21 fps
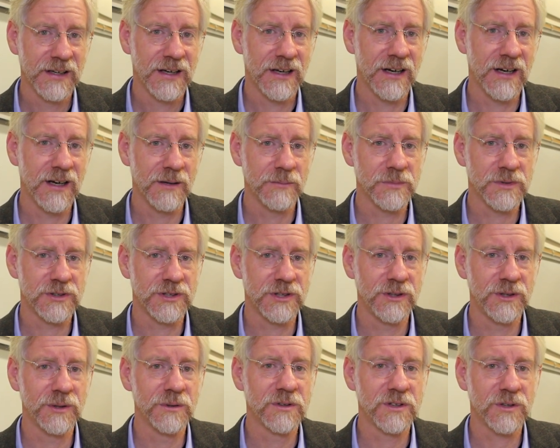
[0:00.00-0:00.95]
um,
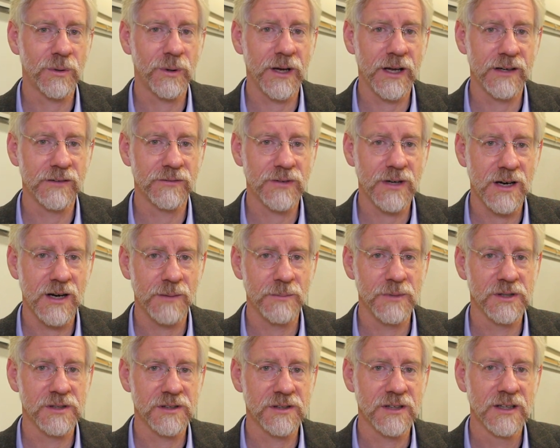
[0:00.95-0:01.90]
to use Creative
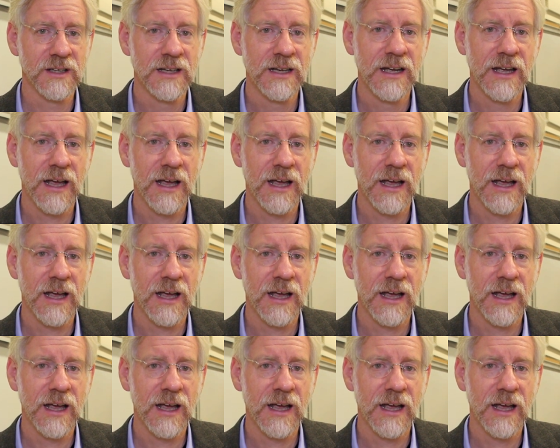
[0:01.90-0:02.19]
Commons